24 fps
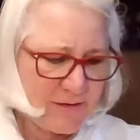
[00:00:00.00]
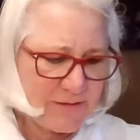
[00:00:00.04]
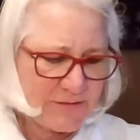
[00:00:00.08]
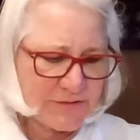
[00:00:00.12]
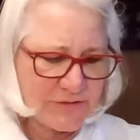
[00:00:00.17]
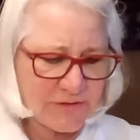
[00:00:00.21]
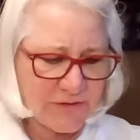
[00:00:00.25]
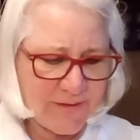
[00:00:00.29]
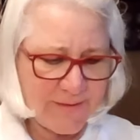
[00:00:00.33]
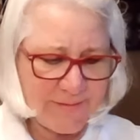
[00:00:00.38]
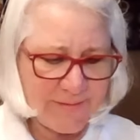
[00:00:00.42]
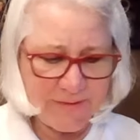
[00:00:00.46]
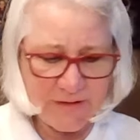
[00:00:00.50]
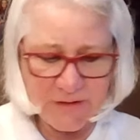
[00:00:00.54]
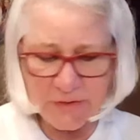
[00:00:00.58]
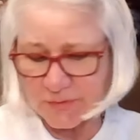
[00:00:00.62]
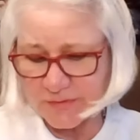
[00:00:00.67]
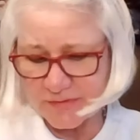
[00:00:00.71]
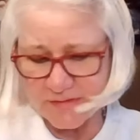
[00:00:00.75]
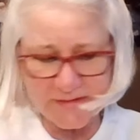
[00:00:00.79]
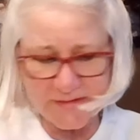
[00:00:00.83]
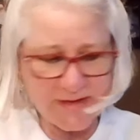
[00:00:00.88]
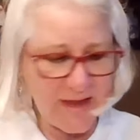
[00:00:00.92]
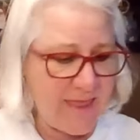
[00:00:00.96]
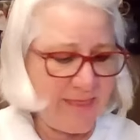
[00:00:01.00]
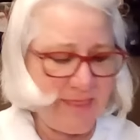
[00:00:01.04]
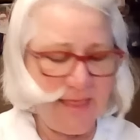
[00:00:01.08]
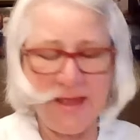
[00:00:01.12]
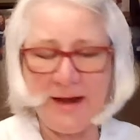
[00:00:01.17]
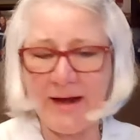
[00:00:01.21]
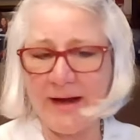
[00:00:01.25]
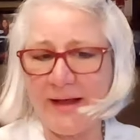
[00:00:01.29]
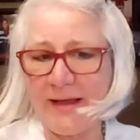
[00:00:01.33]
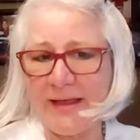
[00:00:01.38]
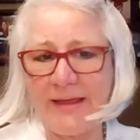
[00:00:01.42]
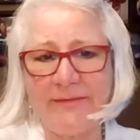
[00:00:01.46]
So I used, and
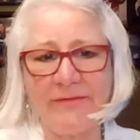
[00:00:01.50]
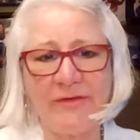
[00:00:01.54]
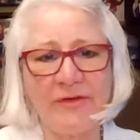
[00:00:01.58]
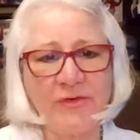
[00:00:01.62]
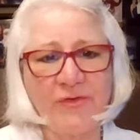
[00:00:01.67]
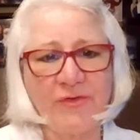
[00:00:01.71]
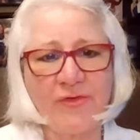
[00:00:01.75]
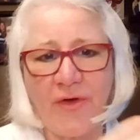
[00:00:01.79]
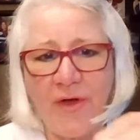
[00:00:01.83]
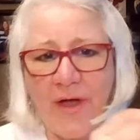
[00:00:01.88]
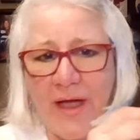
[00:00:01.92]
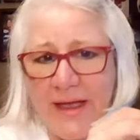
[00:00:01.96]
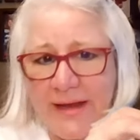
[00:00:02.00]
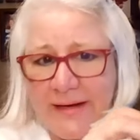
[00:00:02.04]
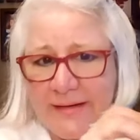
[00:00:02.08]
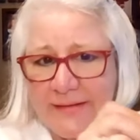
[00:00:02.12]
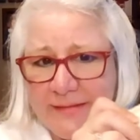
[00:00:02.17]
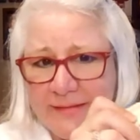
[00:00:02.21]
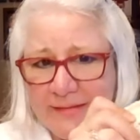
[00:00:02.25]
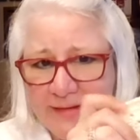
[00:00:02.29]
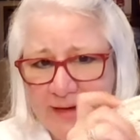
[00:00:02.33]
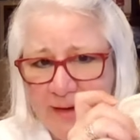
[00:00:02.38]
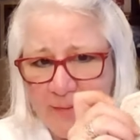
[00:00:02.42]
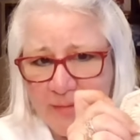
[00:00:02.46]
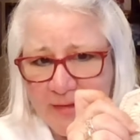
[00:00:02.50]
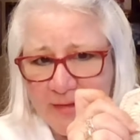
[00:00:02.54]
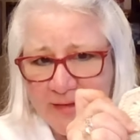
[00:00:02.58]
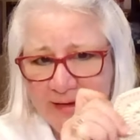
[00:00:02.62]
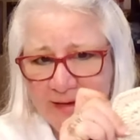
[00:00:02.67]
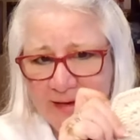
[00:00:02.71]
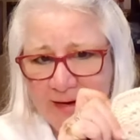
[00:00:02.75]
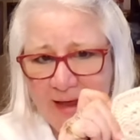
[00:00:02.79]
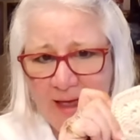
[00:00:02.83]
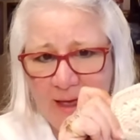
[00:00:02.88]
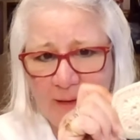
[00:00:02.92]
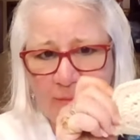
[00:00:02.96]
then I even tried doubling
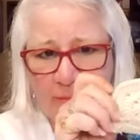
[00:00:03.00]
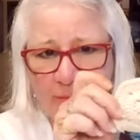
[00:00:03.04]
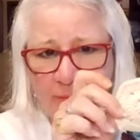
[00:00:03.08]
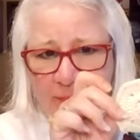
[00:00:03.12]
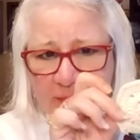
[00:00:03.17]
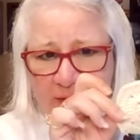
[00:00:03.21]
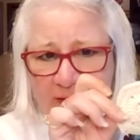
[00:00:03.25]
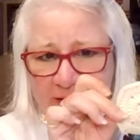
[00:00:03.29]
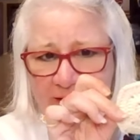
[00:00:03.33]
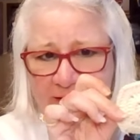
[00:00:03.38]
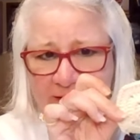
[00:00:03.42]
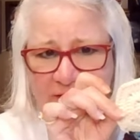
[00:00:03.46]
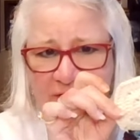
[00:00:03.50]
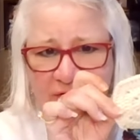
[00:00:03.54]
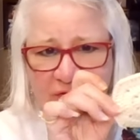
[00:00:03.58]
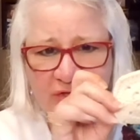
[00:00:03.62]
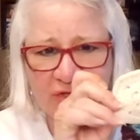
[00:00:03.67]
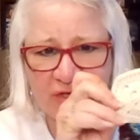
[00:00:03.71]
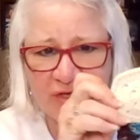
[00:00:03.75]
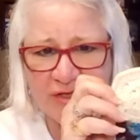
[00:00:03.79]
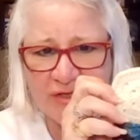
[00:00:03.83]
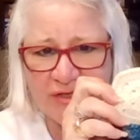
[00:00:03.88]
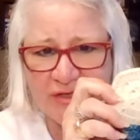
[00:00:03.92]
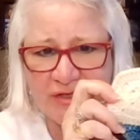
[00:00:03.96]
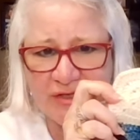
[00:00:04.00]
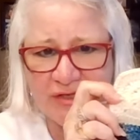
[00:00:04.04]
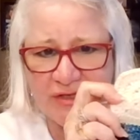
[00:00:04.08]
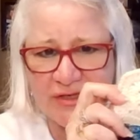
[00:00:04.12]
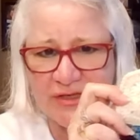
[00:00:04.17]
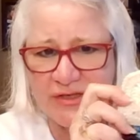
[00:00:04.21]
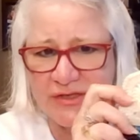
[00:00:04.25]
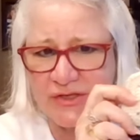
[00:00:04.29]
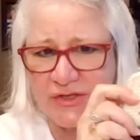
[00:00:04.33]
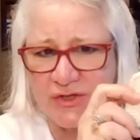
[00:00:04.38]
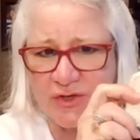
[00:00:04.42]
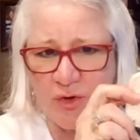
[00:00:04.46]
it up, but it's just
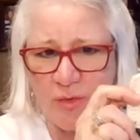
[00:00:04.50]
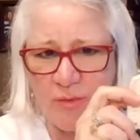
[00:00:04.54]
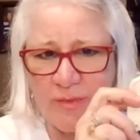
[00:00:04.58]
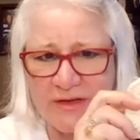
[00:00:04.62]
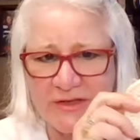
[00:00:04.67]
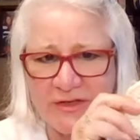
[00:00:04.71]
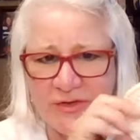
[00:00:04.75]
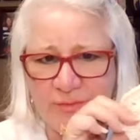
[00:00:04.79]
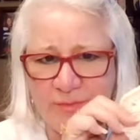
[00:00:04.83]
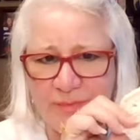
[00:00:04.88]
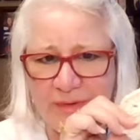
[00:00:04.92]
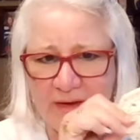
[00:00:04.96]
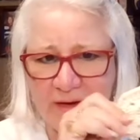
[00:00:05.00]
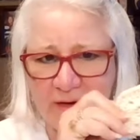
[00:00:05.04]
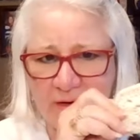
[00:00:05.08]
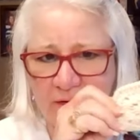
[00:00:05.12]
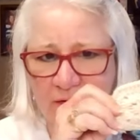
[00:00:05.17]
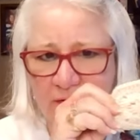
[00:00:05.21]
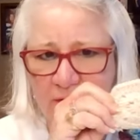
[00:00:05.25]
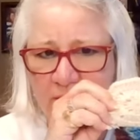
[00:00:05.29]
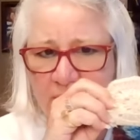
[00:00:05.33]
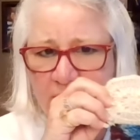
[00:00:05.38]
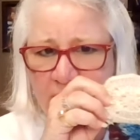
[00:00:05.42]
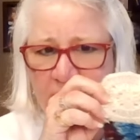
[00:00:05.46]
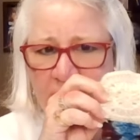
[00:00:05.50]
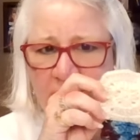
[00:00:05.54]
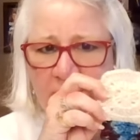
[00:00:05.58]
so much bigger.